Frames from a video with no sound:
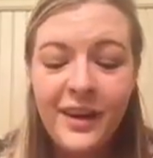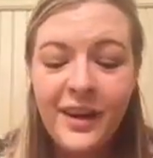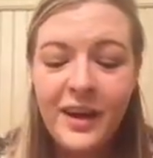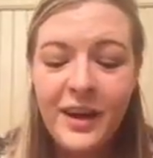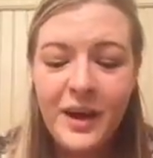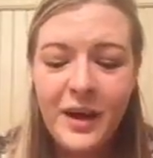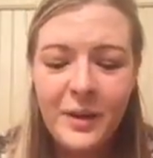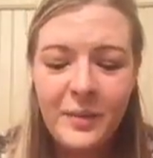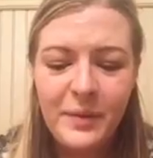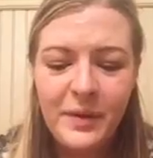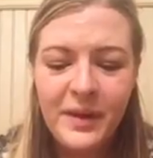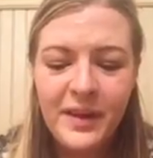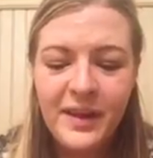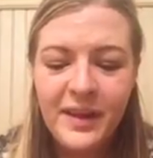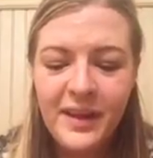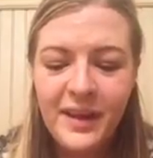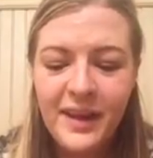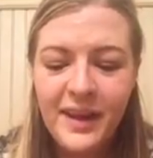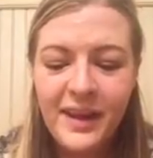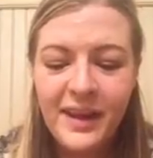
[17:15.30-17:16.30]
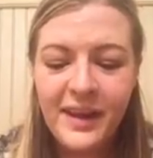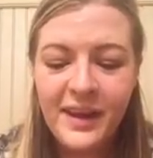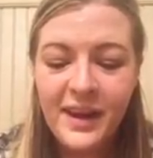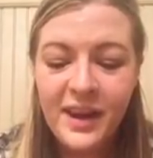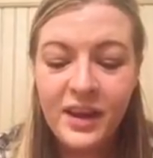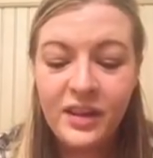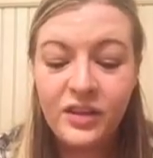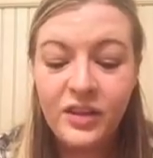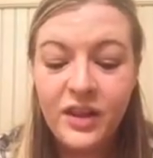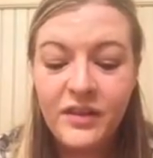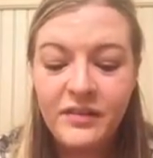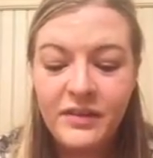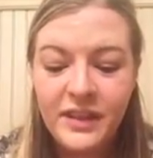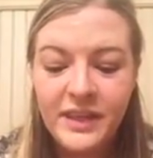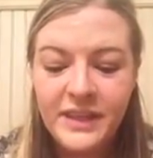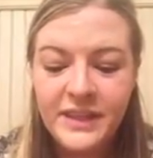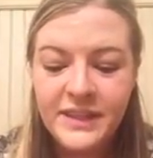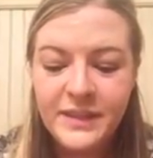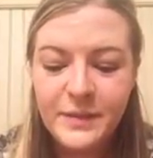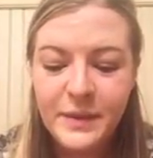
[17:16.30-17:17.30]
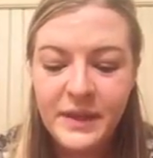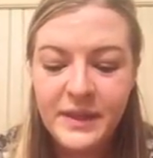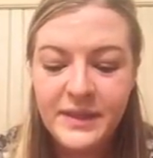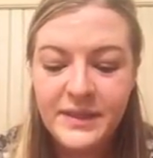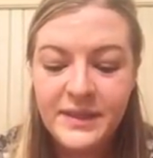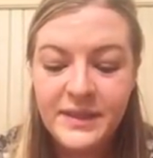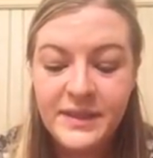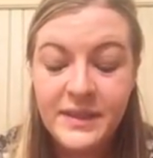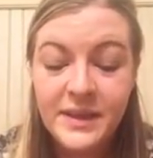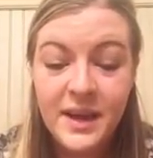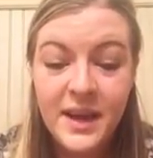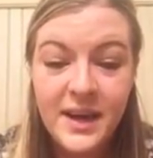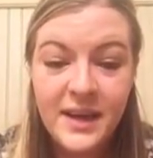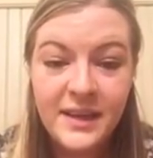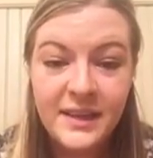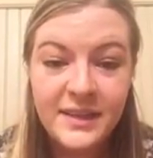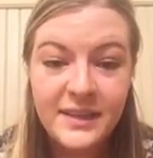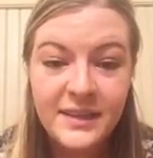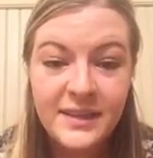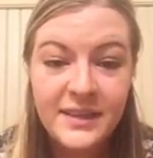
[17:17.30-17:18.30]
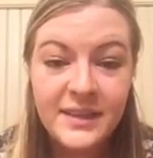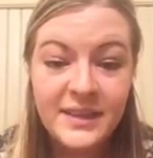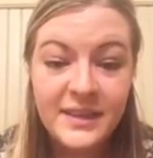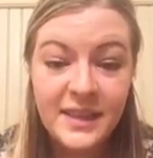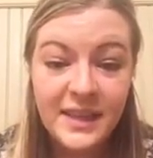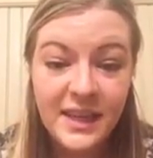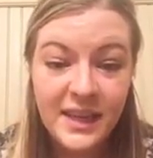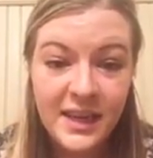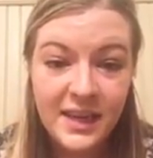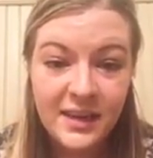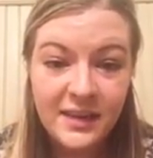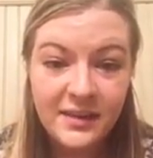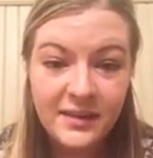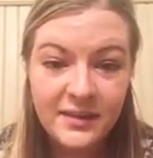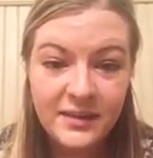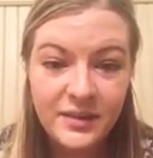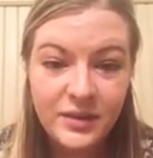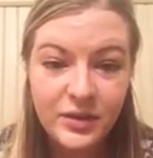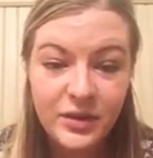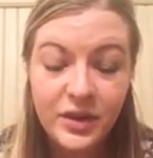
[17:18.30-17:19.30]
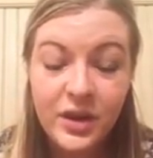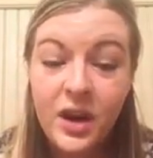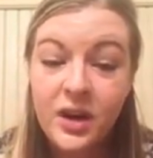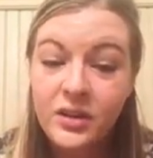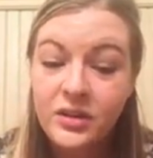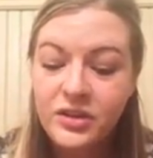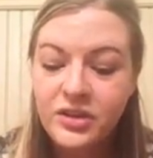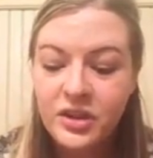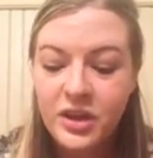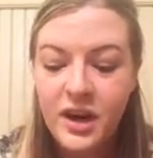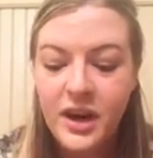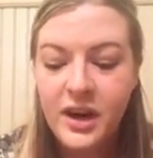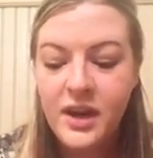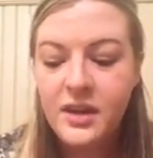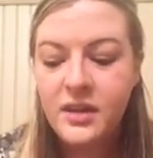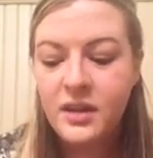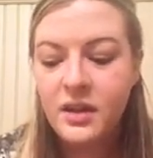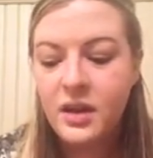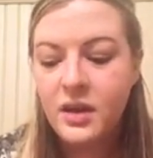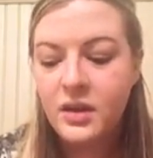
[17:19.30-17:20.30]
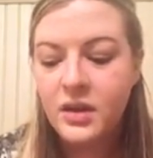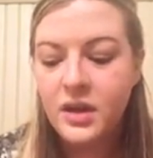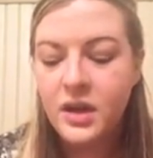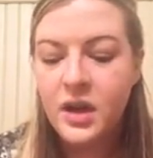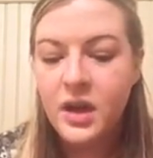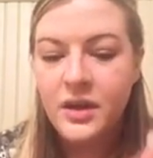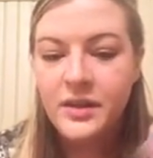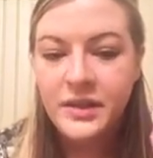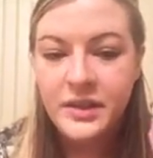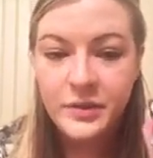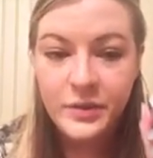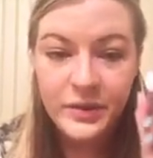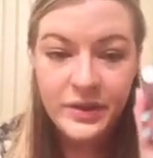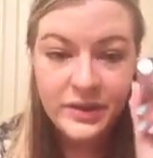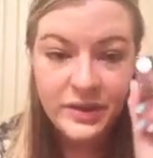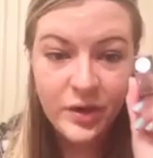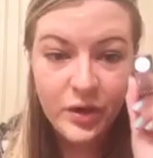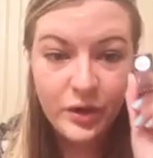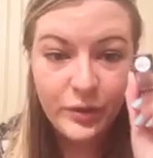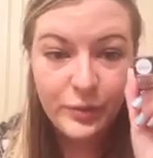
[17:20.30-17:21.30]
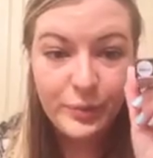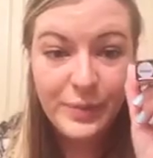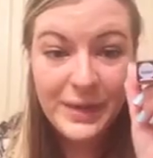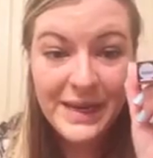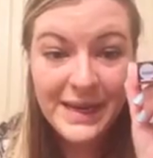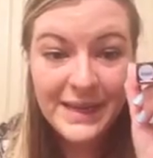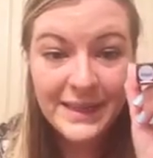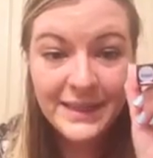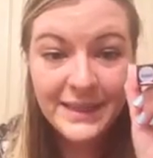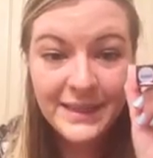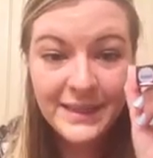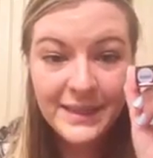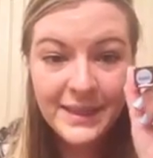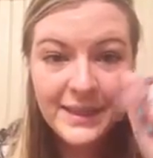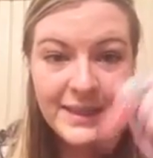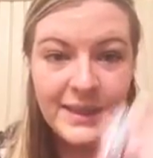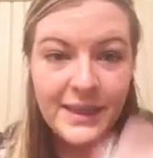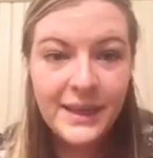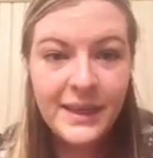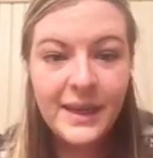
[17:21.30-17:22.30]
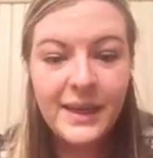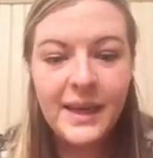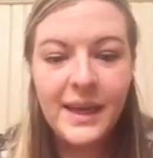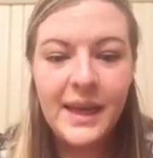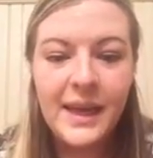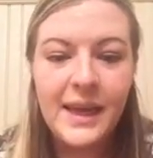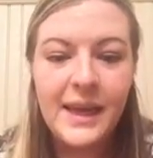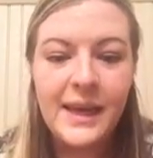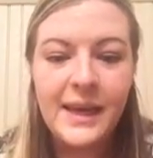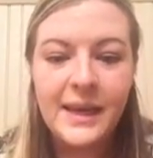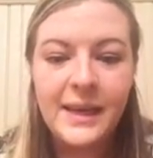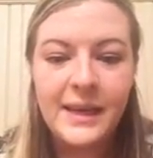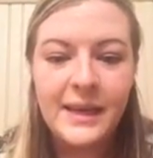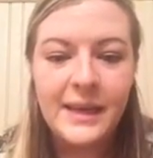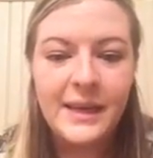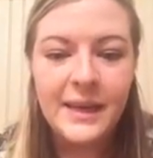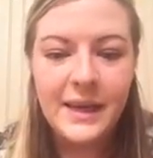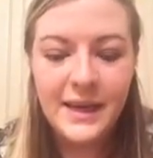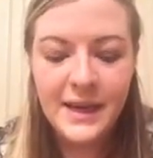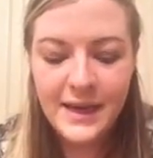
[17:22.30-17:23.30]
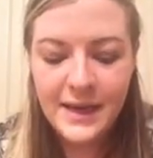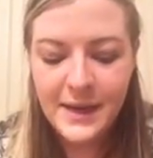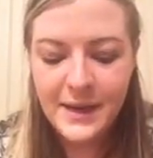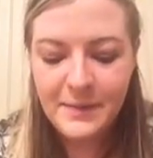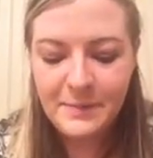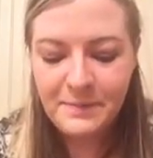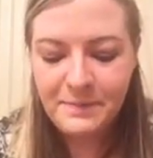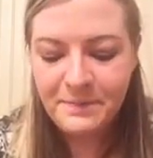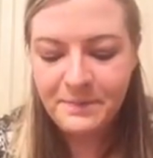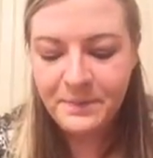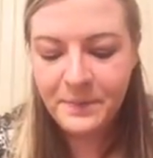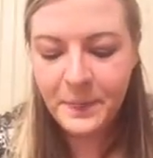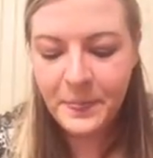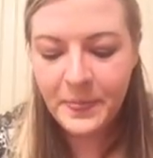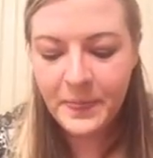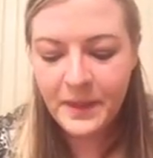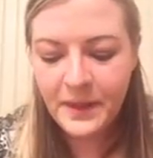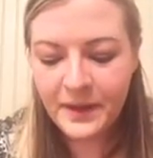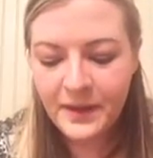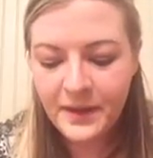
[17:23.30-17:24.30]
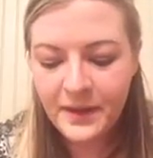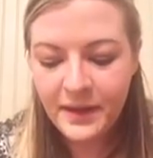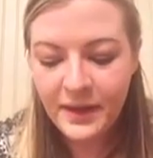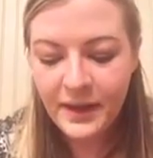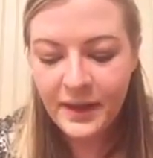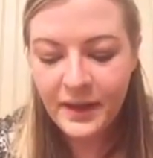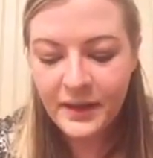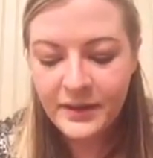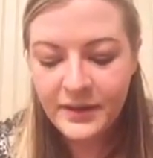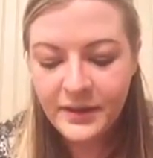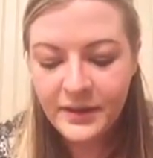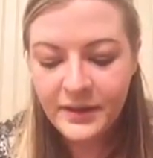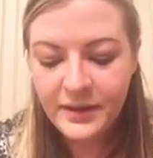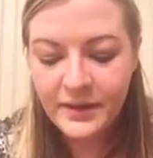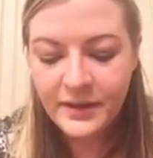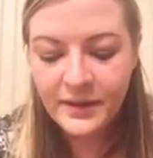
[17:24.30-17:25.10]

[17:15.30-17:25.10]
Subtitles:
And I love this because it's not sticky. So the color's great. The color on this one is called Peace. And it